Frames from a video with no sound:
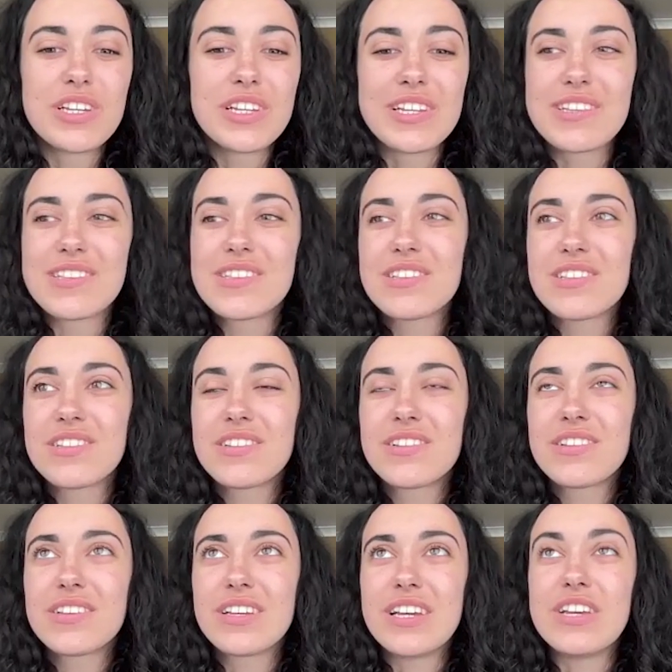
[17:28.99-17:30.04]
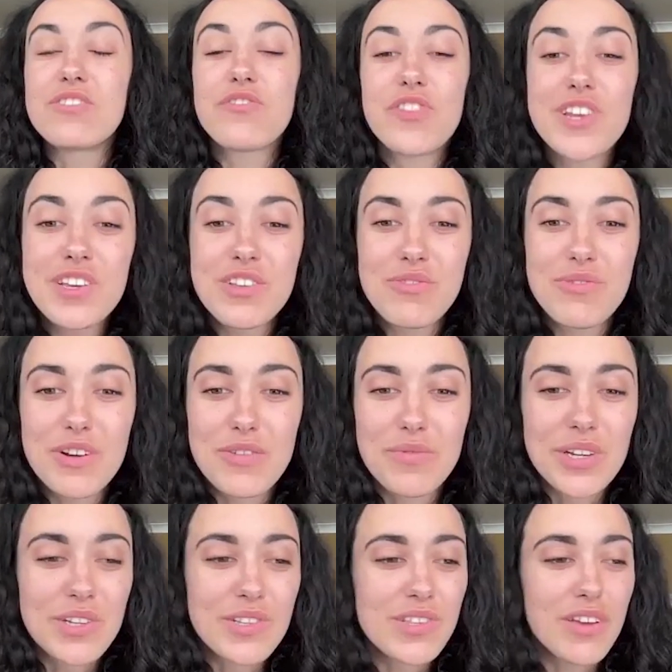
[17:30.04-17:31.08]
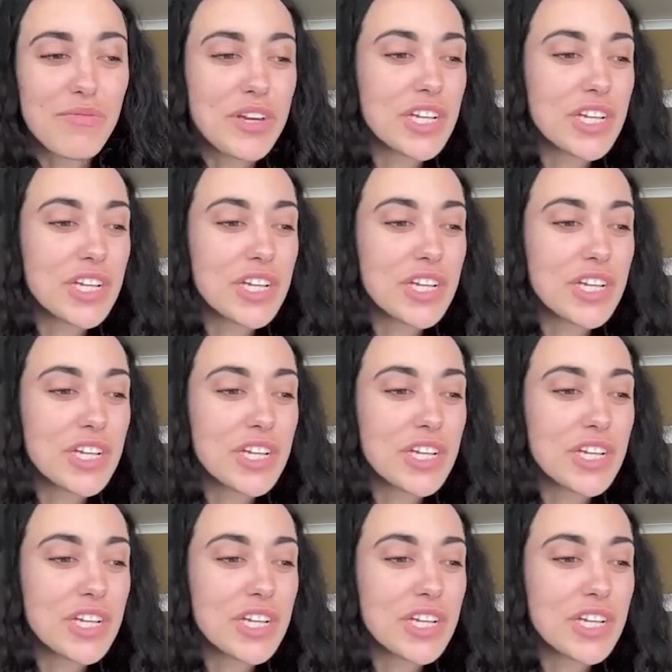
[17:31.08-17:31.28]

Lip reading: and it's funny as well because